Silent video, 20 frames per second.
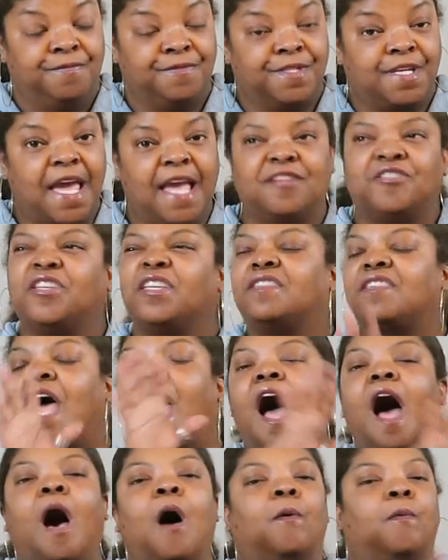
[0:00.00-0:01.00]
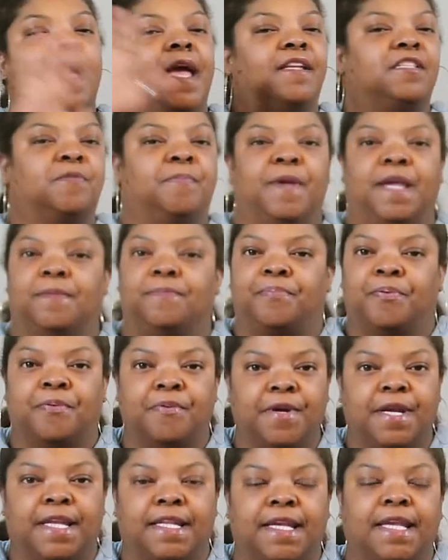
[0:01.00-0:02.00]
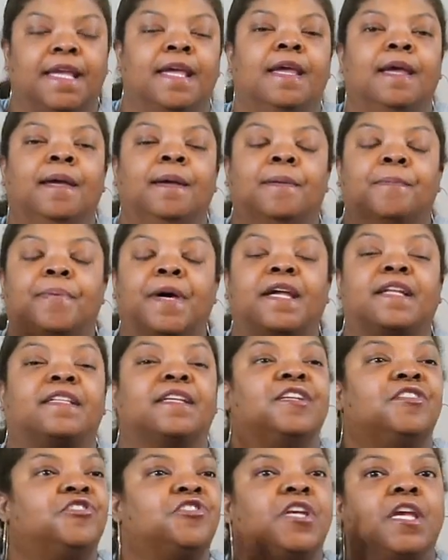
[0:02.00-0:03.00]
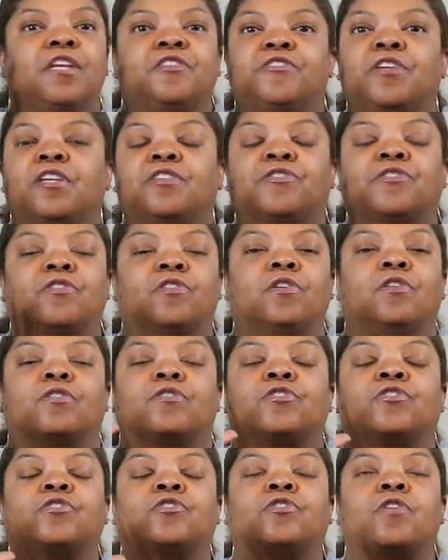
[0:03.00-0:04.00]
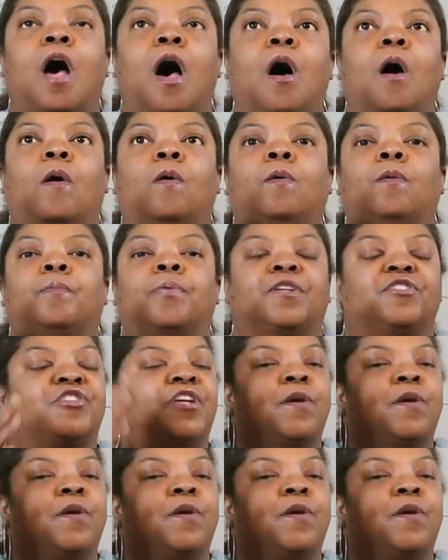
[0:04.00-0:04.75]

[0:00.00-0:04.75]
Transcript: Okay, she's always been pretty, but she just looked so pretty.